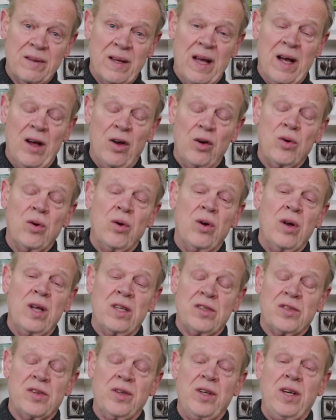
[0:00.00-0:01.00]

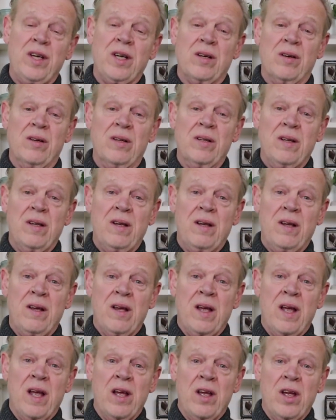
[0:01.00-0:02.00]
Alcohol is legal.
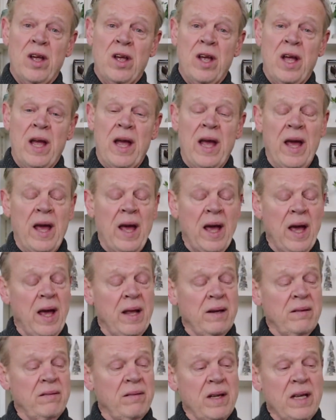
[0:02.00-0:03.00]

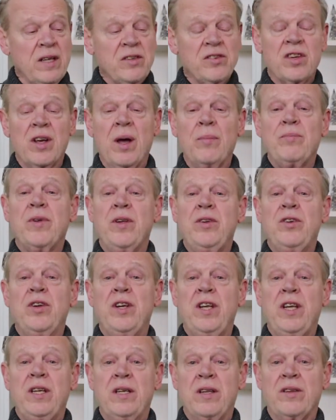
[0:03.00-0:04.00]
And it's something you
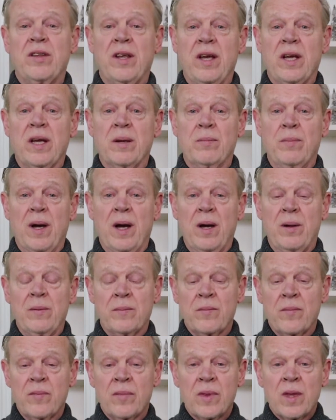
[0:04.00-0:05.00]
need to think about.
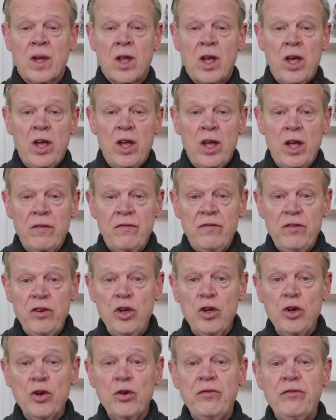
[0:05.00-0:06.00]
If
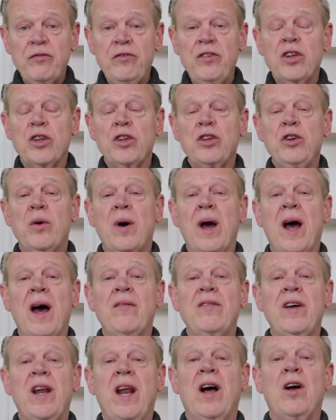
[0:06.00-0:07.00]
you feel you
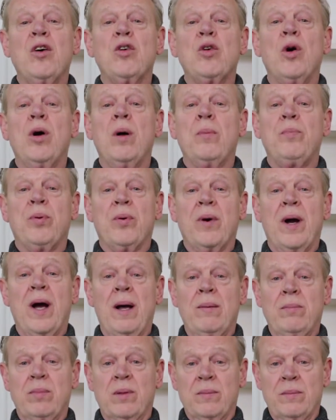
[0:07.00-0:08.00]
have an alcohol
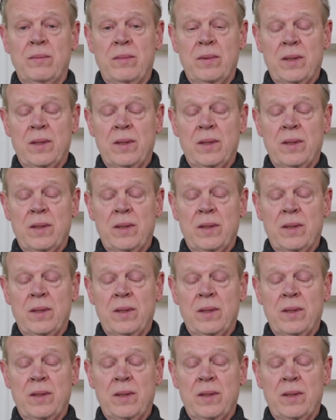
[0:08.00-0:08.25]
problem,